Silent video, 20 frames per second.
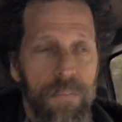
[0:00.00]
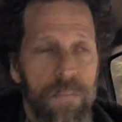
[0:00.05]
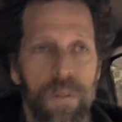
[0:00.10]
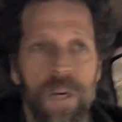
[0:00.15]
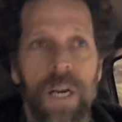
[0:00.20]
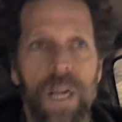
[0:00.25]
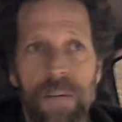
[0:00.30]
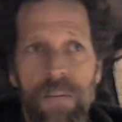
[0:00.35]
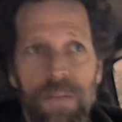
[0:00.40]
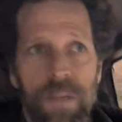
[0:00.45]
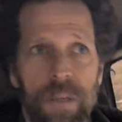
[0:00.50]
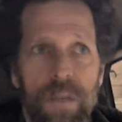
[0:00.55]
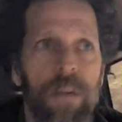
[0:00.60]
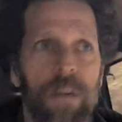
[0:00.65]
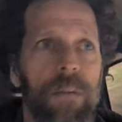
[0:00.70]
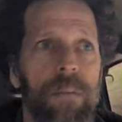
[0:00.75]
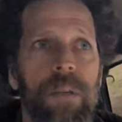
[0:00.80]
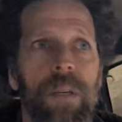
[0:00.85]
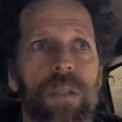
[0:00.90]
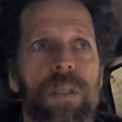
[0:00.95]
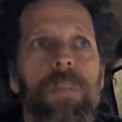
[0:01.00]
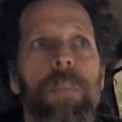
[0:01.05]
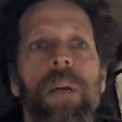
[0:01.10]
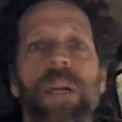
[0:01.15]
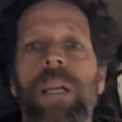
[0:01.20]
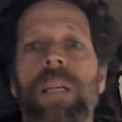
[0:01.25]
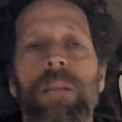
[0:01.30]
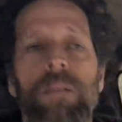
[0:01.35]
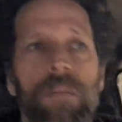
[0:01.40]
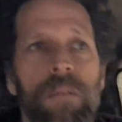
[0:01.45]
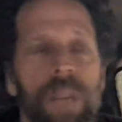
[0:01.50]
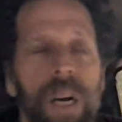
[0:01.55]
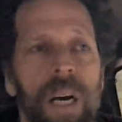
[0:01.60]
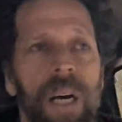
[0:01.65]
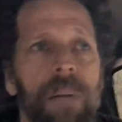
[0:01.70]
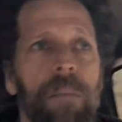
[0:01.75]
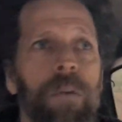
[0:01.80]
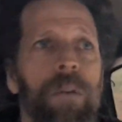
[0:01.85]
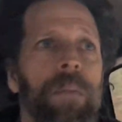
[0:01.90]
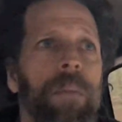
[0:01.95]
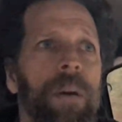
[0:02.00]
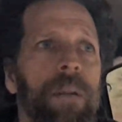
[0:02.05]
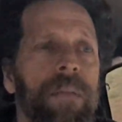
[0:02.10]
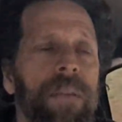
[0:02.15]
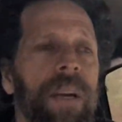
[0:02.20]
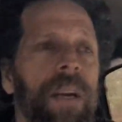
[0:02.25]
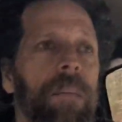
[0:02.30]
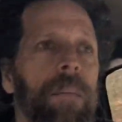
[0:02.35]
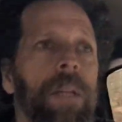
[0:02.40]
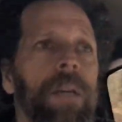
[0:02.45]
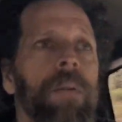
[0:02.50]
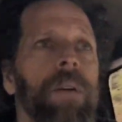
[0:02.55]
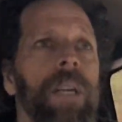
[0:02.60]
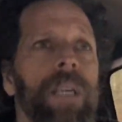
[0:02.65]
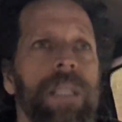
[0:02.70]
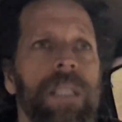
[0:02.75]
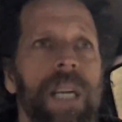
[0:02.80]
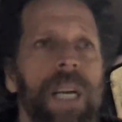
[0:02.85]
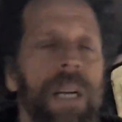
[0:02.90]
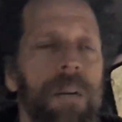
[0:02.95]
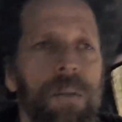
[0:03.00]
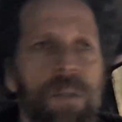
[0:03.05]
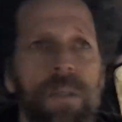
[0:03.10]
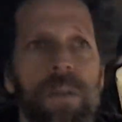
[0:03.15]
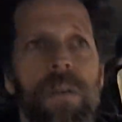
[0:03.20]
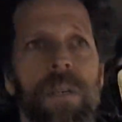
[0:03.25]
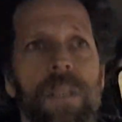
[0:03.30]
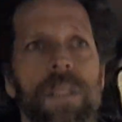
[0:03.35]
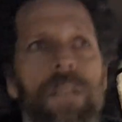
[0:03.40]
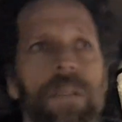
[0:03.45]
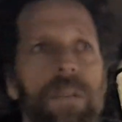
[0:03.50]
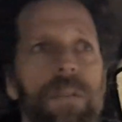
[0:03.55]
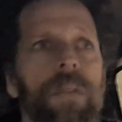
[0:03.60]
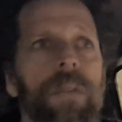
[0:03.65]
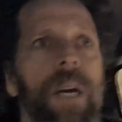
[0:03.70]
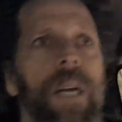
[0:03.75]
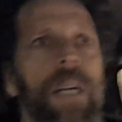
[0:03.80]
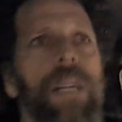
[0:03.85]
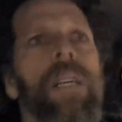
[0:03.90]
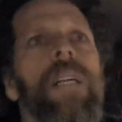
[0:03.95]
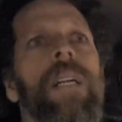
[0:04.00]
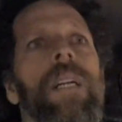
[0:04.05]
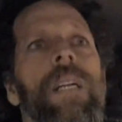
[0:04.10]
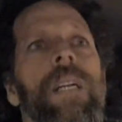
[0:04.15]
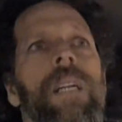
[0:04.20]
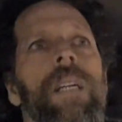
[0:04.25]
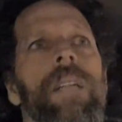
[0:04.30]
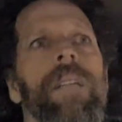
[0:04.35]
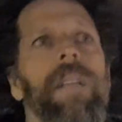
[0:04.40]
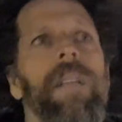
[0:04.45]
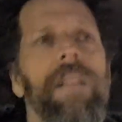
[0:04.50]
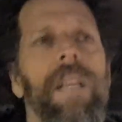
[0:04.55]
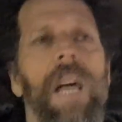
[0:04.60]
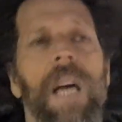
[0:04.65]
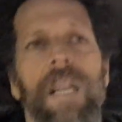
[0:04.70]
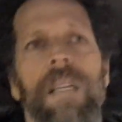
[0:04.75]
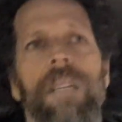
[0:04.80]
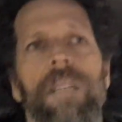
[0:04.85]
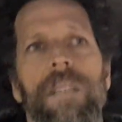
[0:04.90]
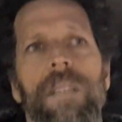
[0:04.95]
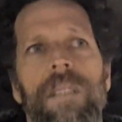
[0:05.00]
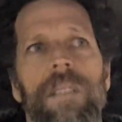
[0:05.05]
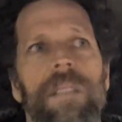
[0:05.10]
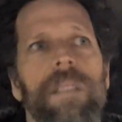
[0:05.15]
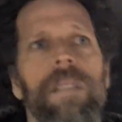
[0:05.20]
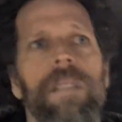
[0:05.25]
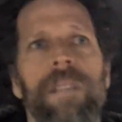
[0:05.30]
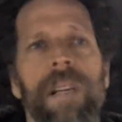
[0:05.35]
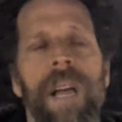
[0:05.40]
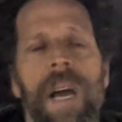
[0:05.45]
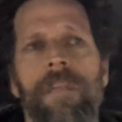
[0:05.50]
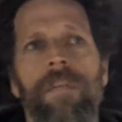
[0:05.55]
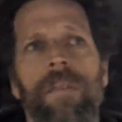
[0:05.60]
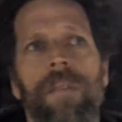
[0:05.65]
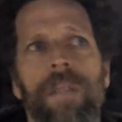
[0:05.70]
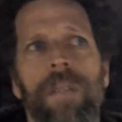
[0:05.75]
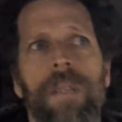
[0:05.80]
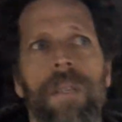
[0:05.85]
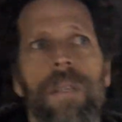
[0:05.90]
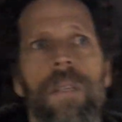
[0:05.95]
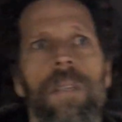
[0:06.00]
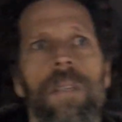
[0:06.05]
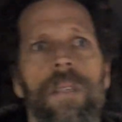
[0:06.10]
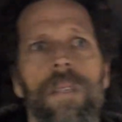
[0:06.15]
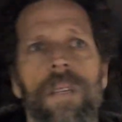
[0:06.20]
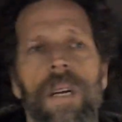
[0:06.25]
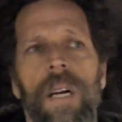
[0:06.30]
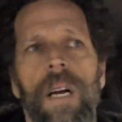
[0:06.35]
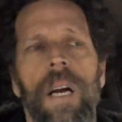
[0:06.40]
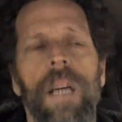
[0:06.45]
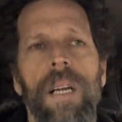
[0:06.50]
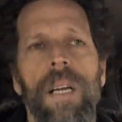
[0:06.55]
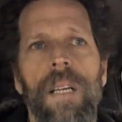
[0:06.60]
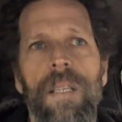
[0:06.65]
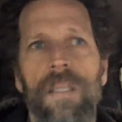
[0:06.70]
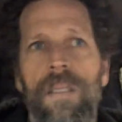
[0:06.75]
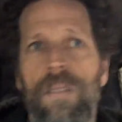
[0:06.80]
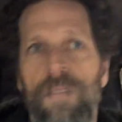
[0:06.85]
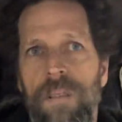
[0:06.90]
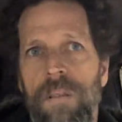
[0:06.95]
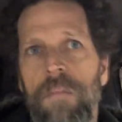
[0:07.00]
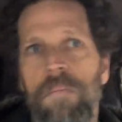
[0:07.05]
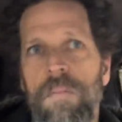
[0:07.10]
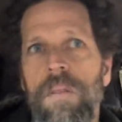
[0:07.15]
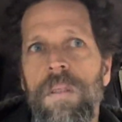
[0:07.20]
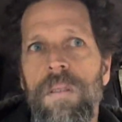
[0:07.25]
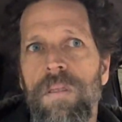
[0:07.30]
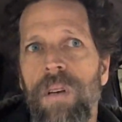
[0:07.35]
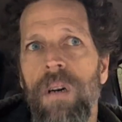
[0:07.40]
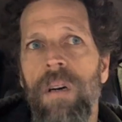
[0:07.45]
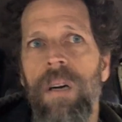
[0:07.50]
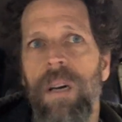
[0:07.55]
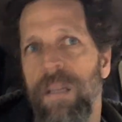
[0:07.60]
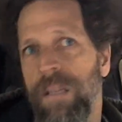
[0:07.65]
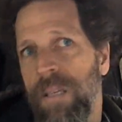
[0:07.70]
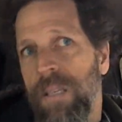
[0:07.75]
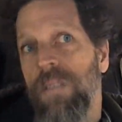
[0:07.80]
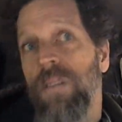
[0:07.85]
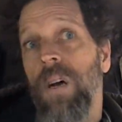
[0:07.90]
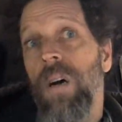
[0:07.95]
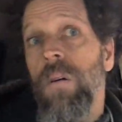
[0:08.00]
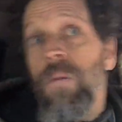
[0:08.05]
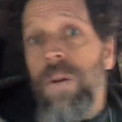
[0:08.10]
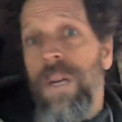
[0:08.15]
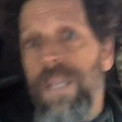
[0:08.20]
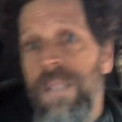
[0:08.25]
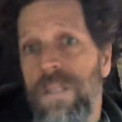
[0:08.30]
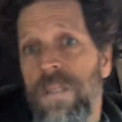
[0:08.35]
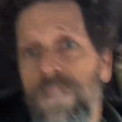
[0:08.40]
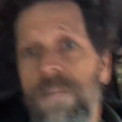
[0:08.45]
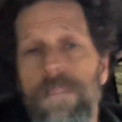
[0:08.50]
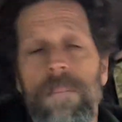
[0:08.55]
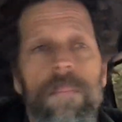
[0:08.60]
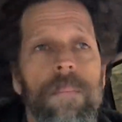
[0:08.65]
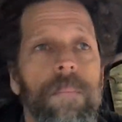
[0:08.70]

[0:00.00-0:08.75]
whatever, or, spending time with my family when I said I was going to, that is never, I think it's always.